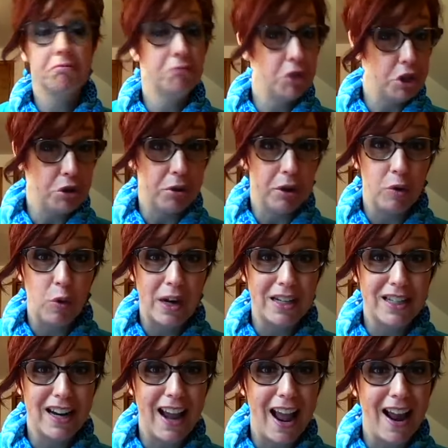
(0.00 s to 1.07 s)
Doing one
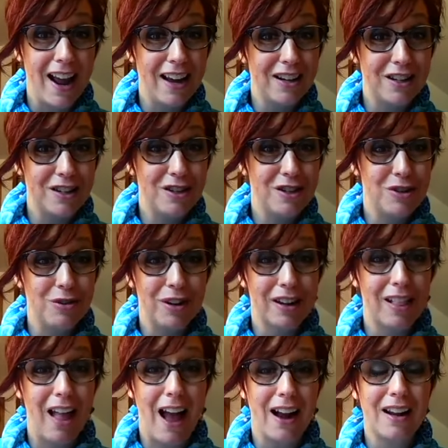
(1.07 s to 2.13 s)
today at 2
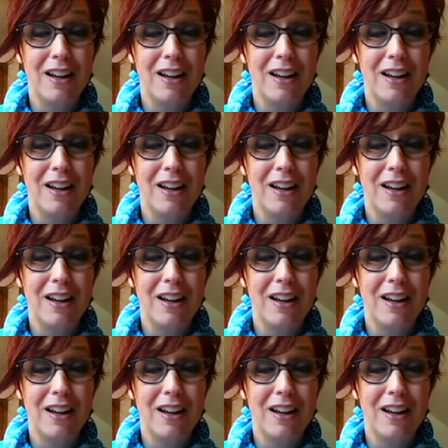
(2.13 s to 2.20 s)
o'clock.